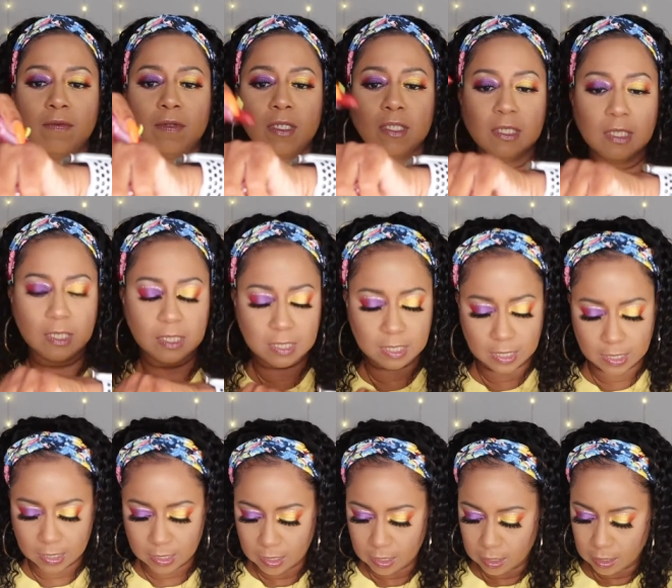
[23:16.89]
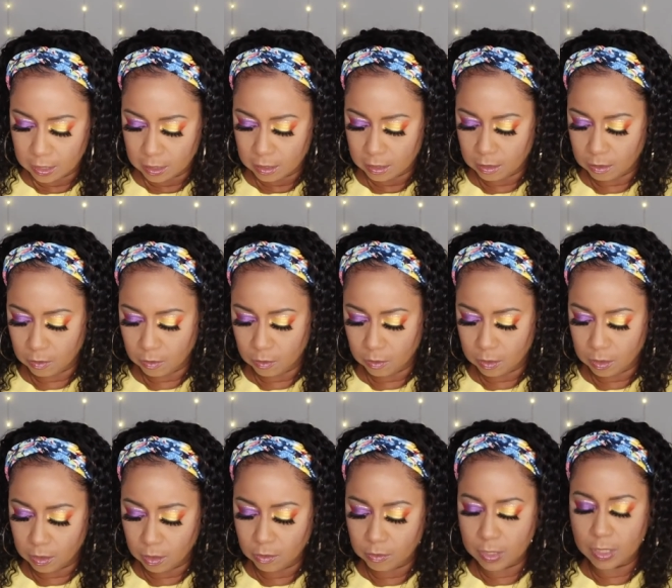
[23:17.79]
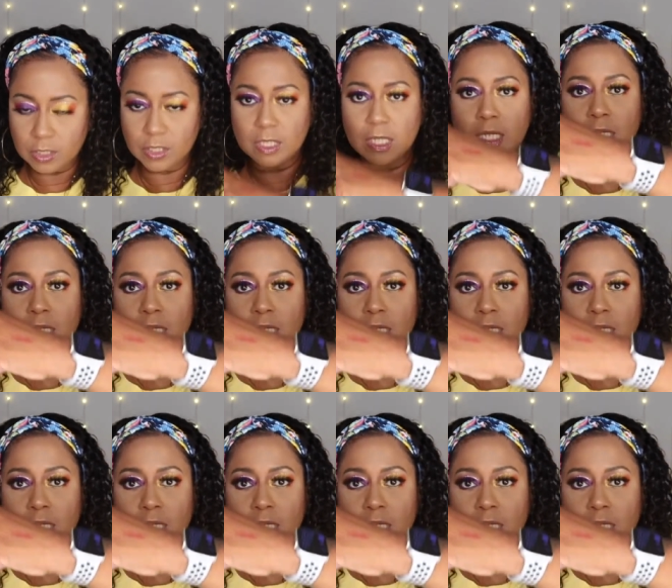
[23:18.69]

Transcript: really see tint on, oh yes you